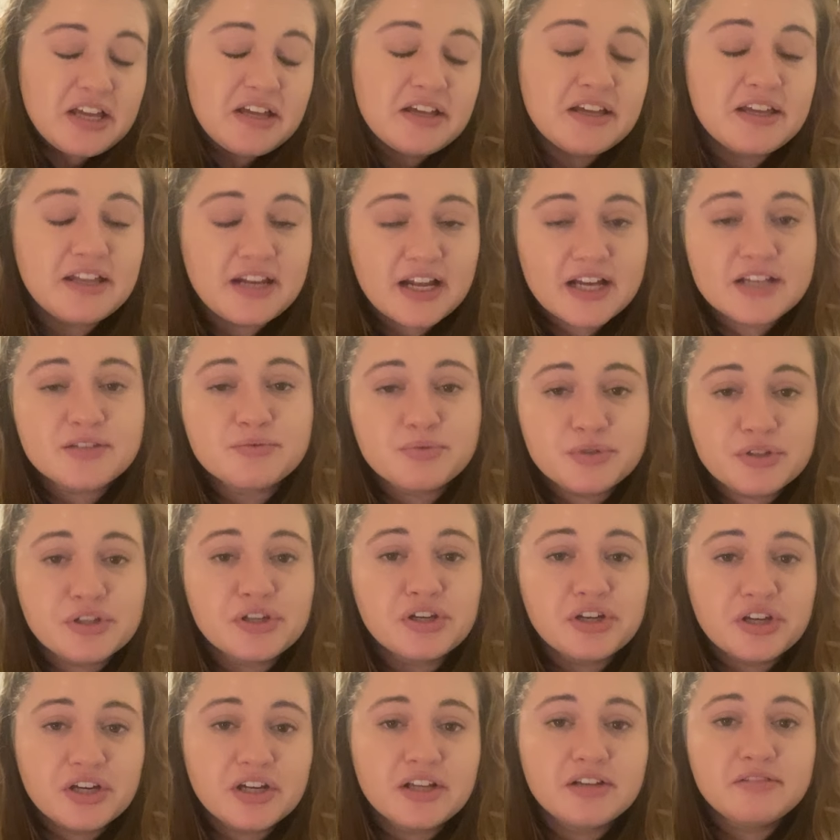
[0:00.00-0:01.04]
it has really
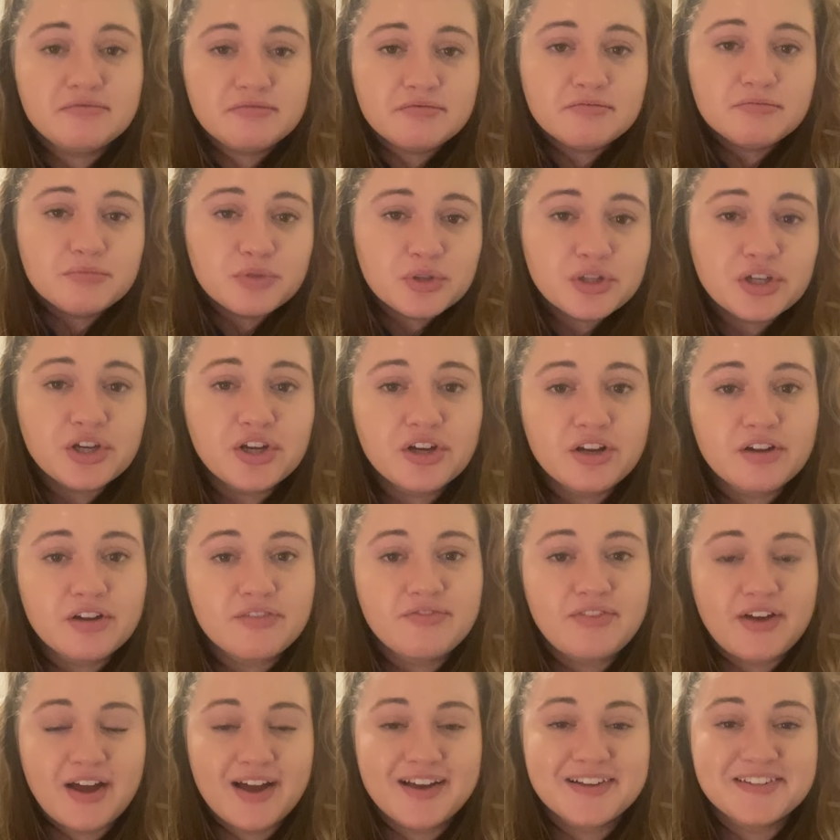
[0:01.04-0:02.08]
good
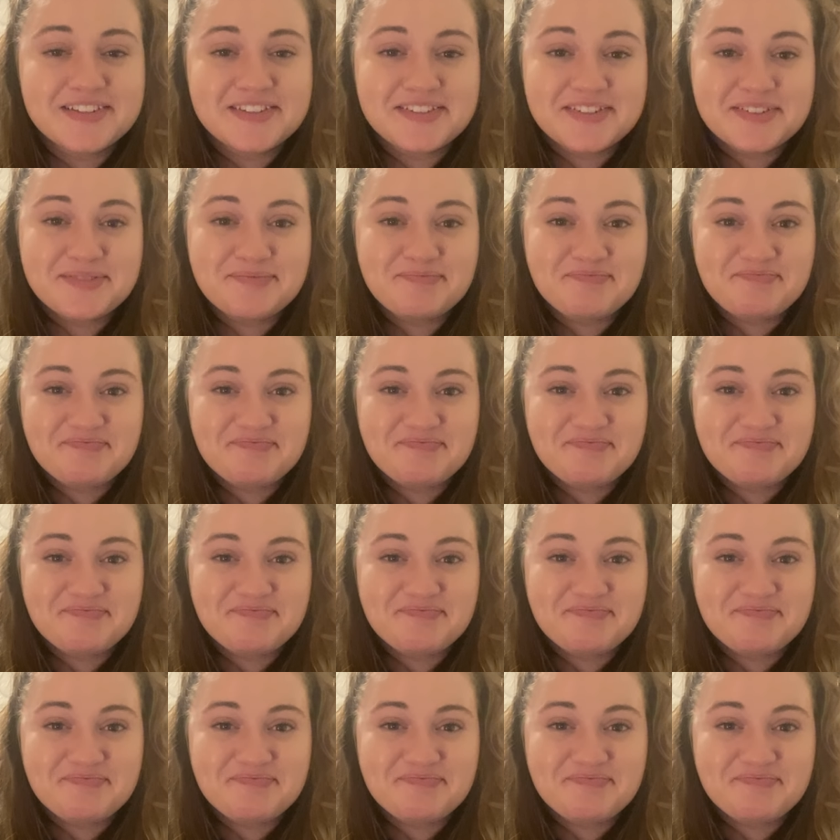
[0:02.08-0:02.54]
effects.